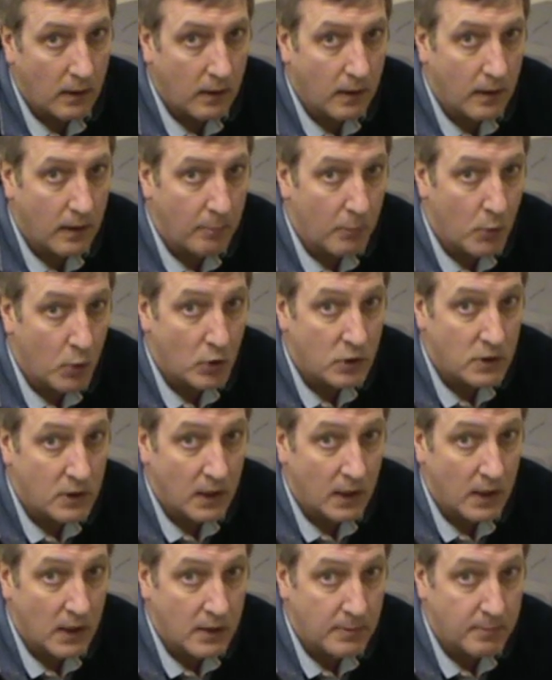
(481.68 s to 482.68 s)
the
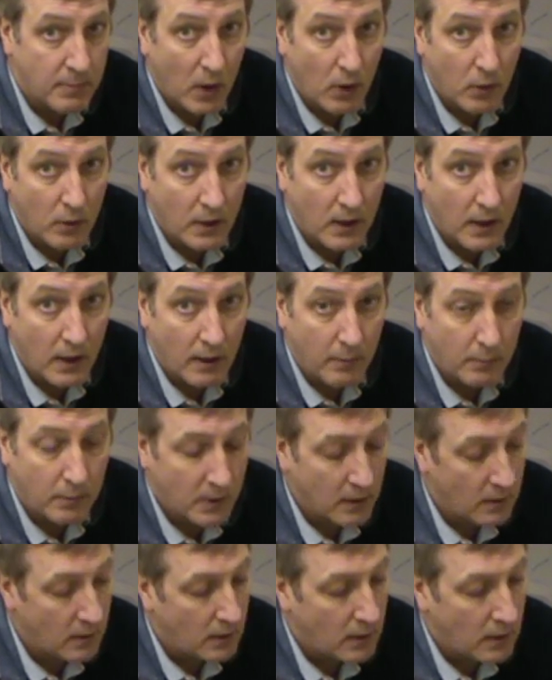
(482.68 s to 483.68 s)
motor is powered up,
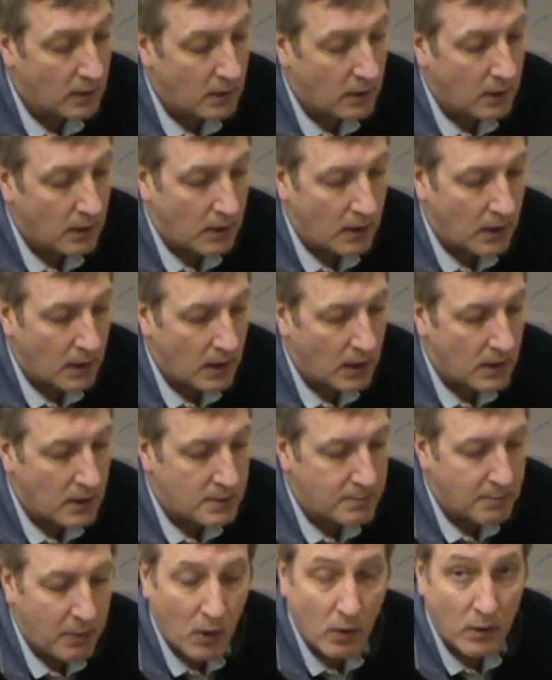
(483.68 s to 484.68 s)
it's
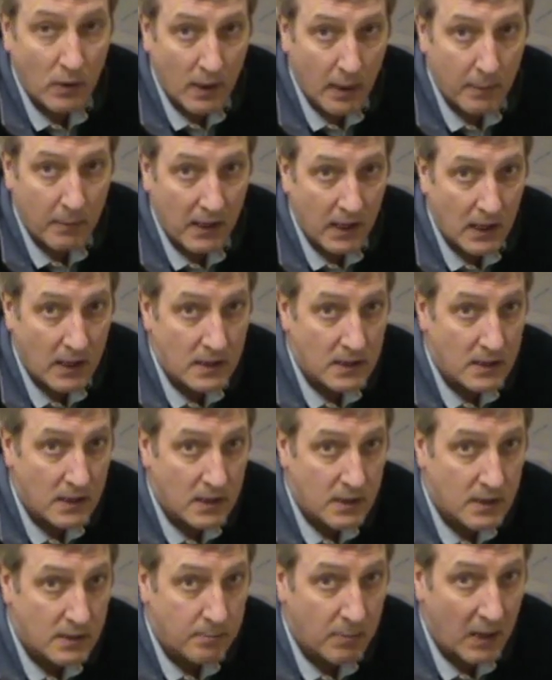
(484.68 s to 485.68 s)
powered up against a
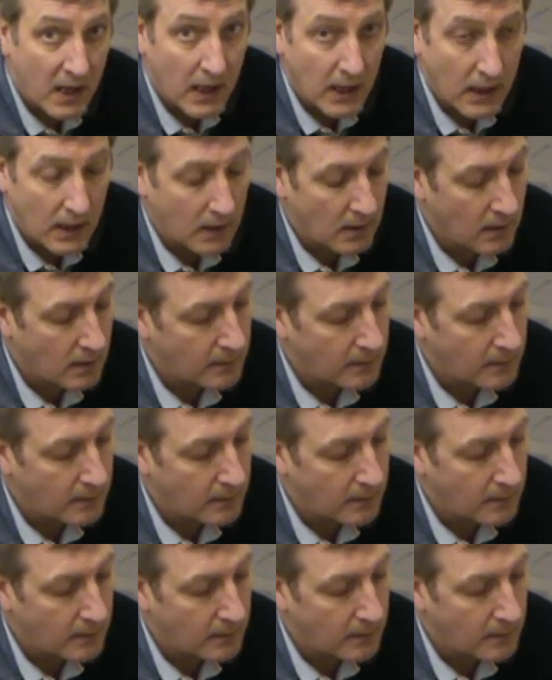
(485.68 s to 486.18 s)
spring,